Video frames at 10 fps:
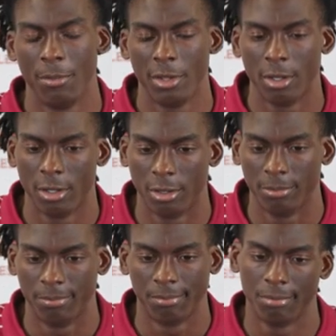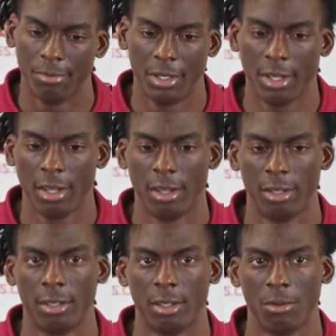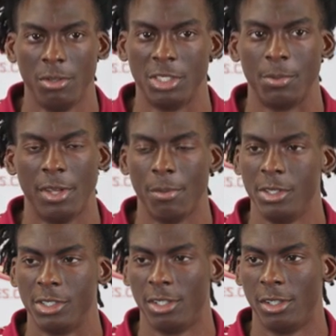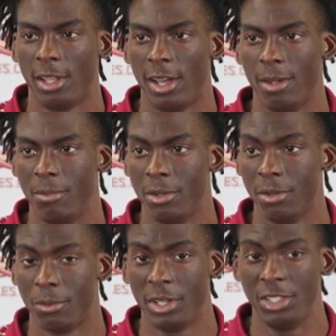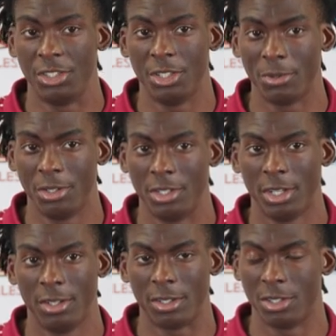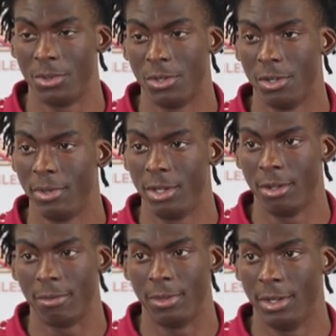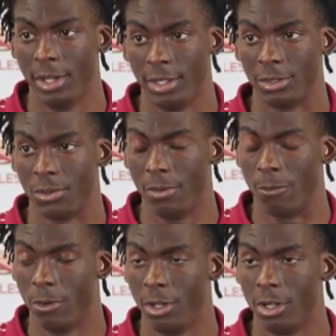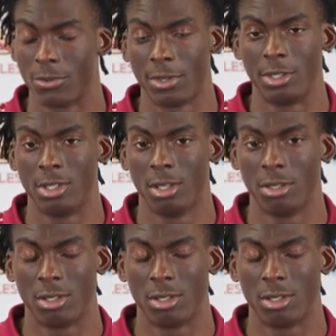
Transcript: I mean, but yeah, we've just been helping each other a lot, building a relationship with each other, because we're going to be here for the next 3 to 4 years with each other.